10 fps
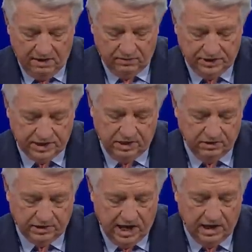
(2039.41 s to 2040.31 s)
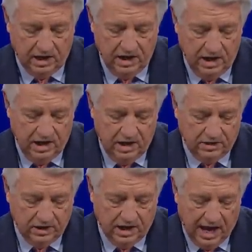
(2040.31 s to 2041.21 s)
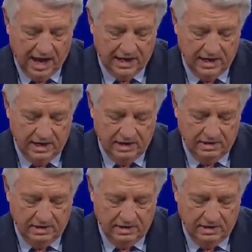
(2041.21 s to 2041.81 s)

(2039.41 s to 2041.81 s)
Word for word: every single day. To God